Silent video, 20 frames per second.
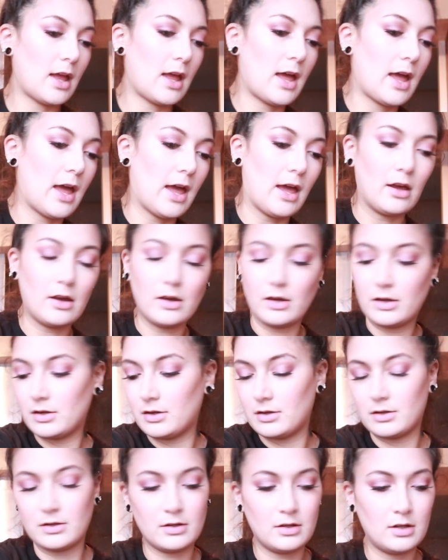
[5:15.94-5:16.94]
egg.
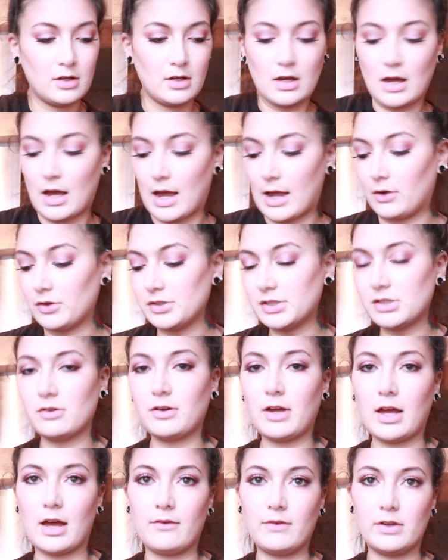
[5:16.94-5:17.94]
I also
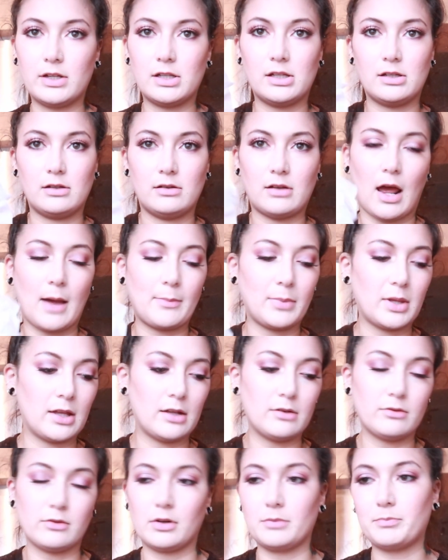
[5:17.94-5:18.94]
have a
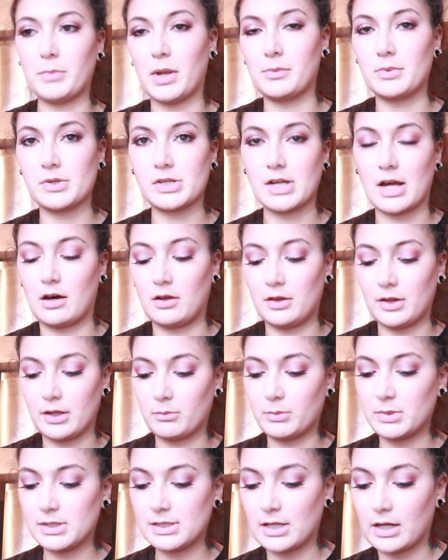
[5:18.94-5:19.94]
napkin or a paper towel
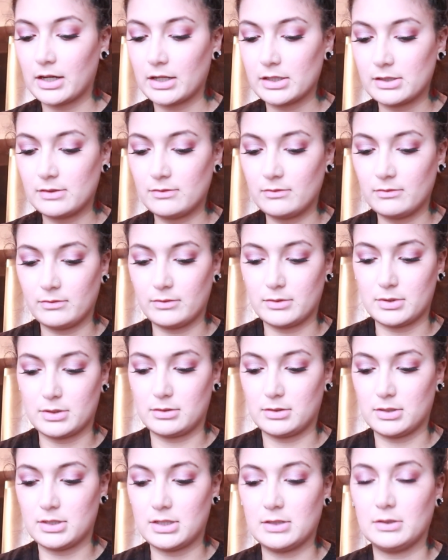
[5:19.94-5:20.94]
like beside
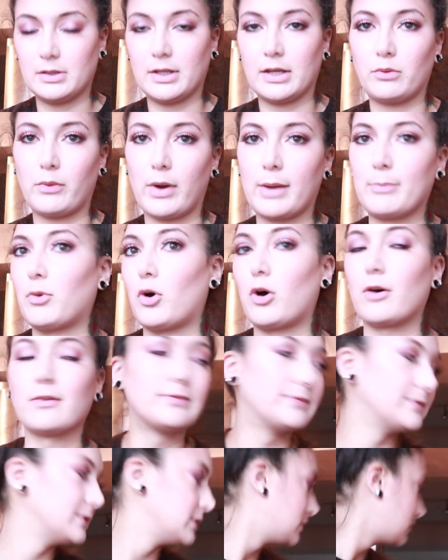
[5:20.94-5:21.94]
one to like wipe off.